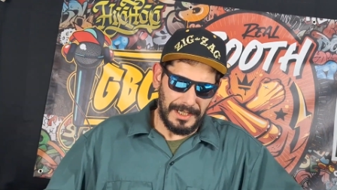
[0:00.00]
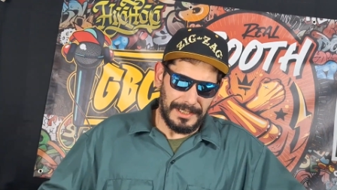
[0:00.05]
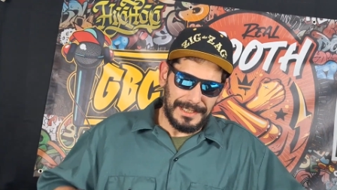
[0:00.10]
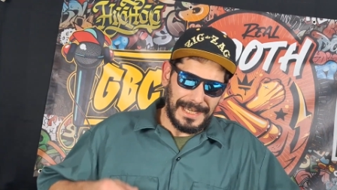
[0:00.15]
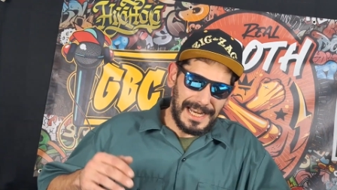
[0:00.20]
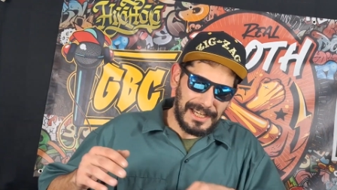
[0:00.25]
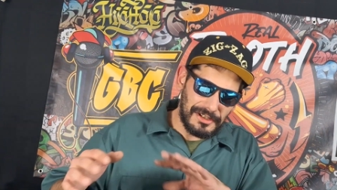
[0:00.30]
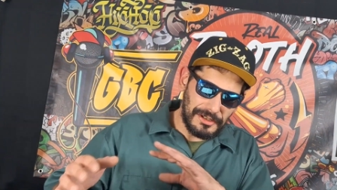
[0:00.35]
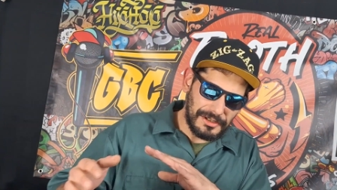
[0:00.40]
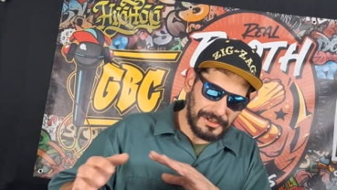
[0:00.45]

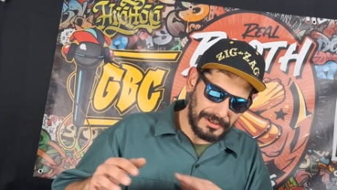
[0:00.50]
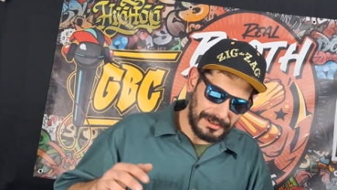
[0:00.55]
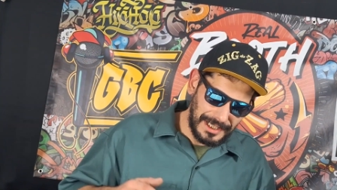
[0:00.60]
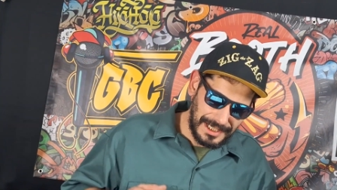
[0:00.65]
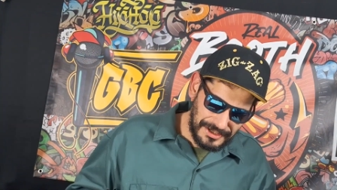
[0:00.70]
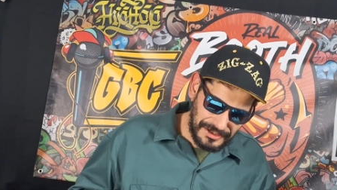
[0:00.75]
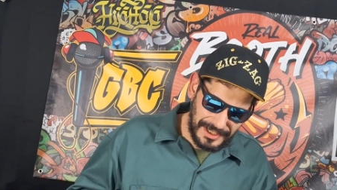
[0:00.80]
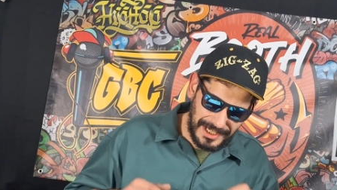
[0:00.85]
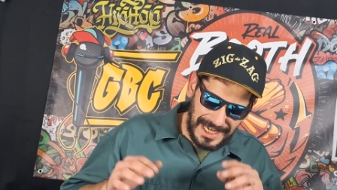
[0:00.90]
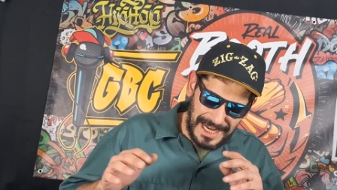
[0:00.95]
Natural
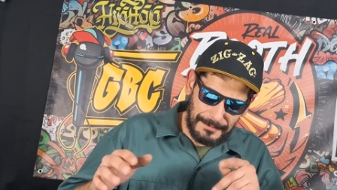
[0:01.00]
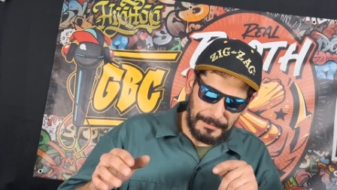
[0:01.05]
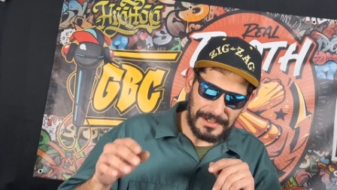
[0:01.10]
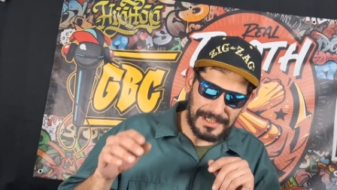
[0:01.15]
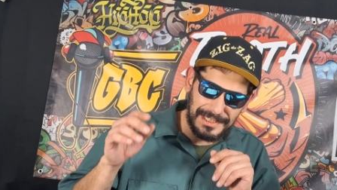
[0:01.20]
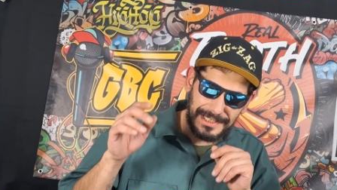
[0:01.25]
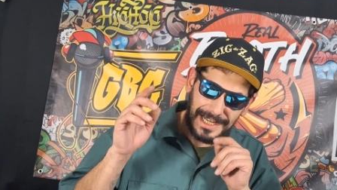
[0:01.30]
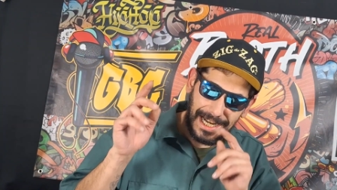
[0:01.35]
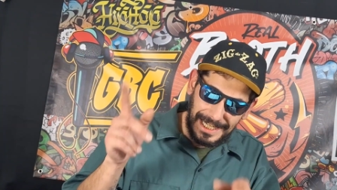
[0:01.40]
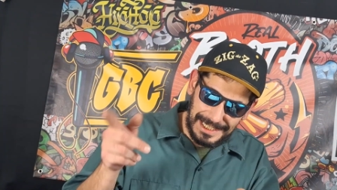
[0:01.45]
selection
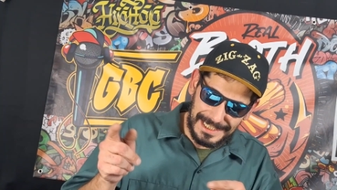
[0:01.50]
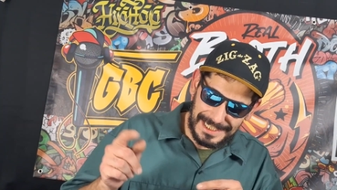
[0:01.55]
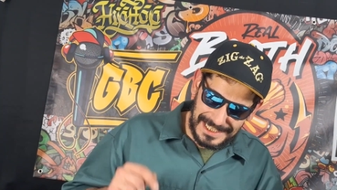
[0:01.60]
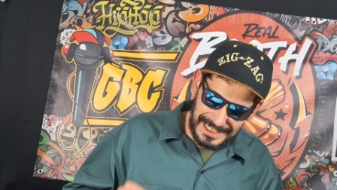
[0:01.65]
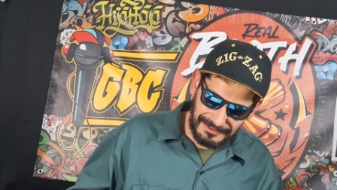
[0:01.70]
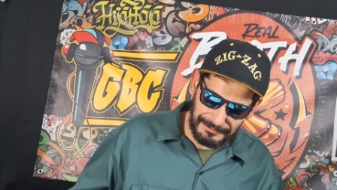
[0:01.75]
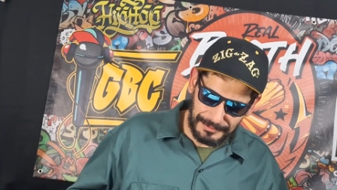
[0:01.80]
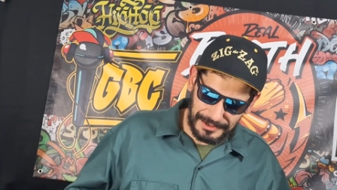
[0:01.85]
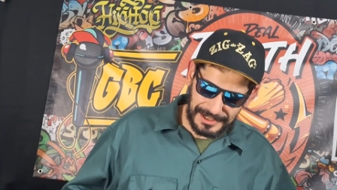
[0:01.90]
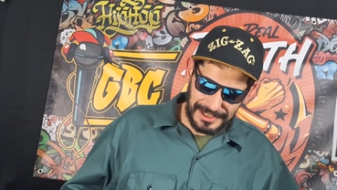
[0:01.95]
happens
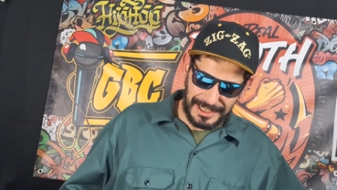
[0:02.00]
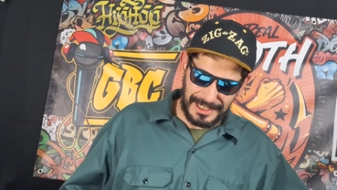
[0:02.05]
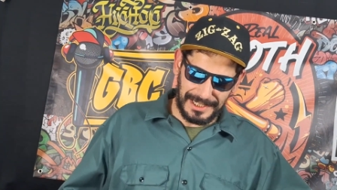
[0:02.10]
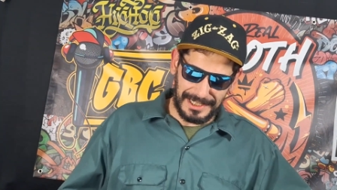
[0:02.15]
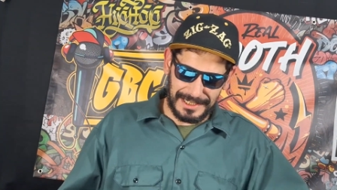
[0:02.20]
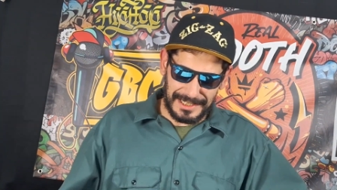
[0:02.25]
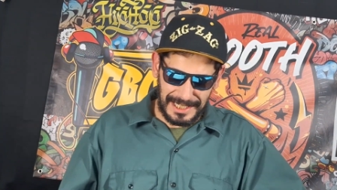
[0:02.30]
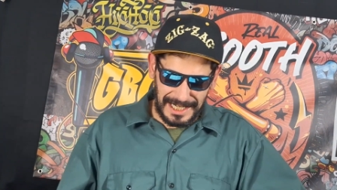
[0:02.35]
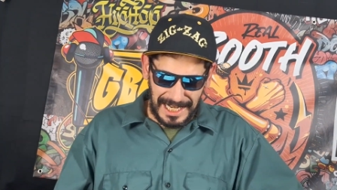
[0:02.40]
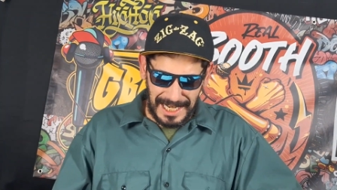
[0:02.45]
97%
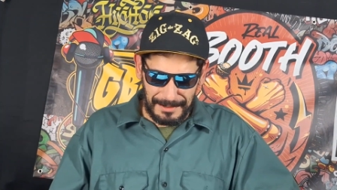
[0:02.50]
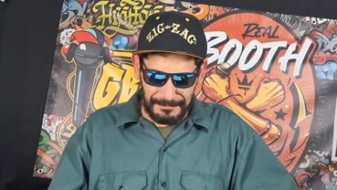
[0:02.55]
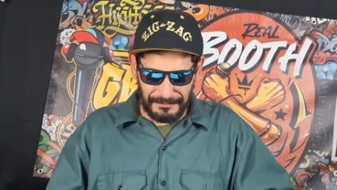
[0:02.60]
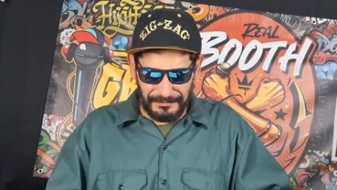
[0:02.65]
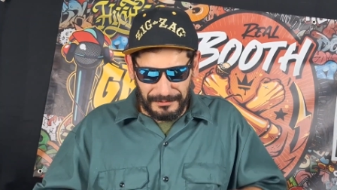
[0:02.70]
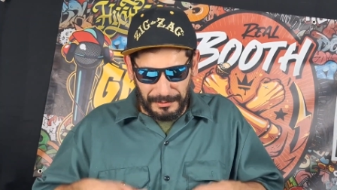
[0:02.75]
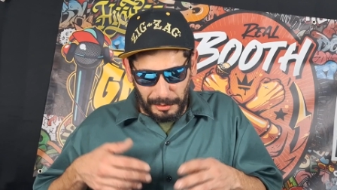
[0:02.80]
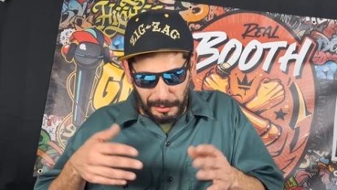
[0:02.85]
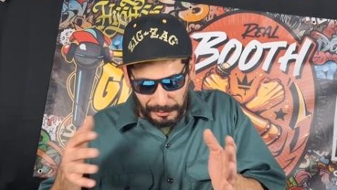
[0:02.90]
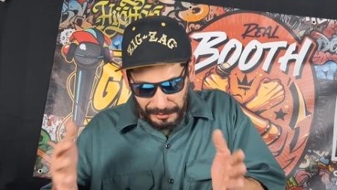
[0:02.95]
of the time
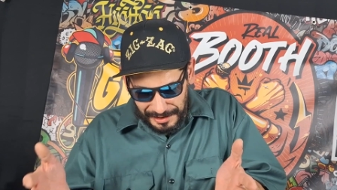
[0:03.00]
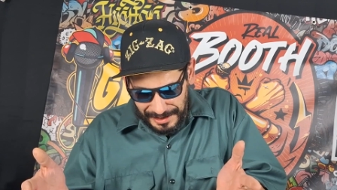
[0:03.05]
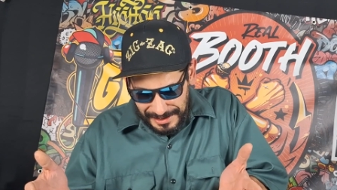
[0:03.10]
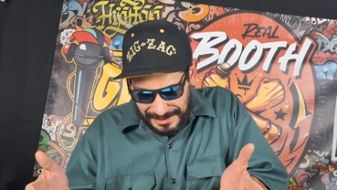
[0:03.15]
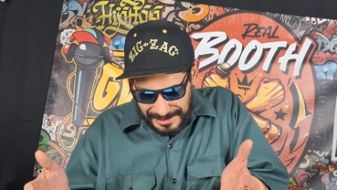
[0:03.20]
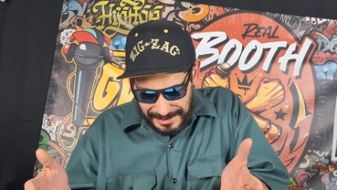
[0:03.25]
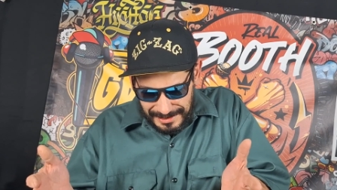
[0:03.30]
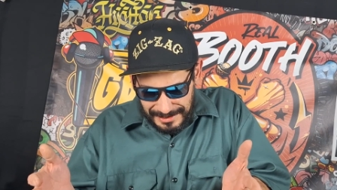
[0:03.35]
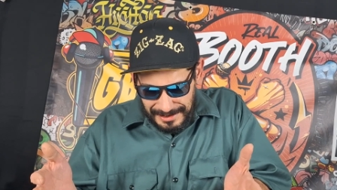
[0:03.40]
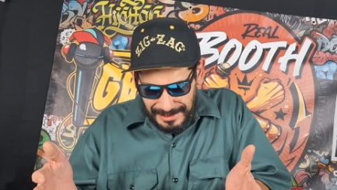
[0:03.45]
for a
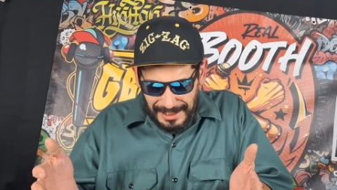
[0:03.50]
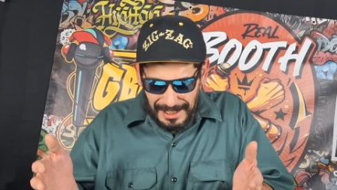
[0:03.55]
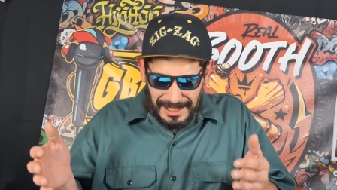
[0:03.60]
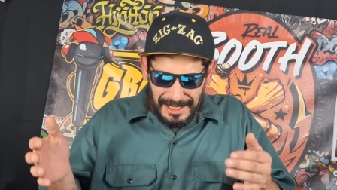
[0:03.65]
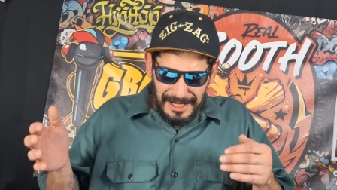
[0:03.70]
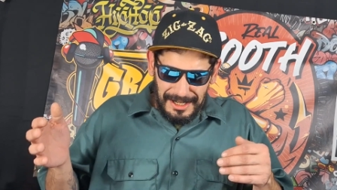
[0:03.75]
reason.